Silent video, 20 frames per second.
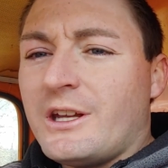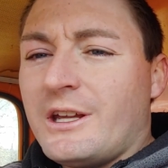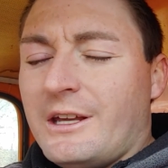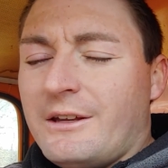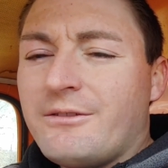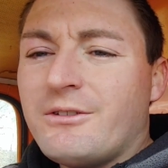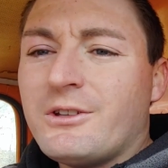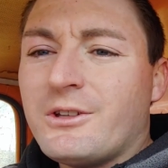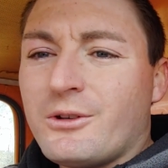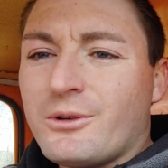
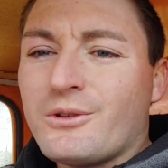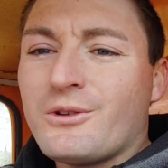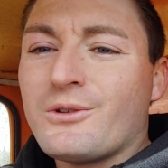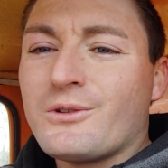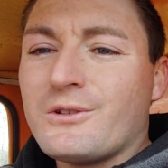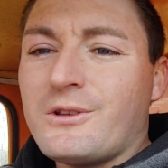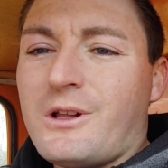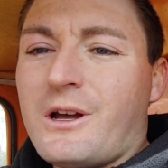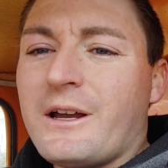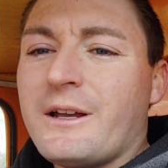even though
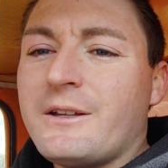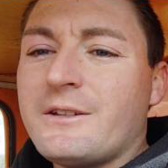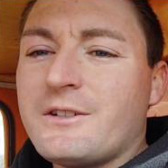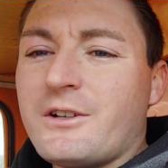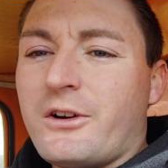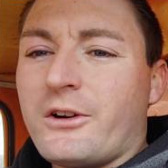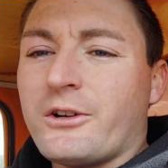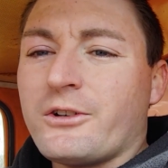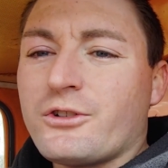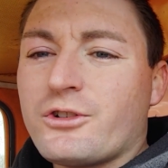those lights
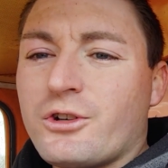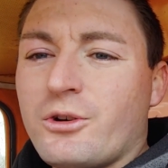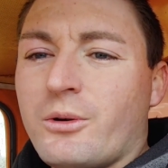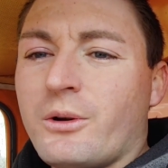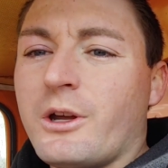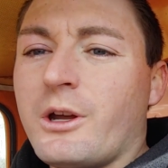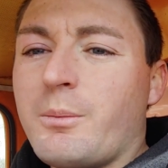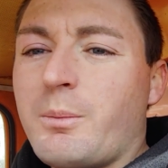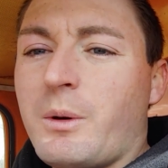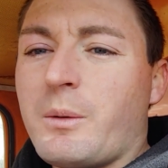aren't
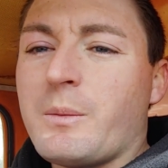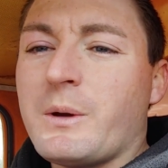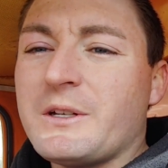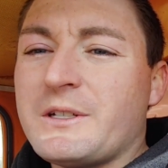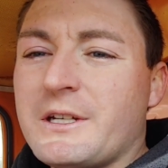showing up on my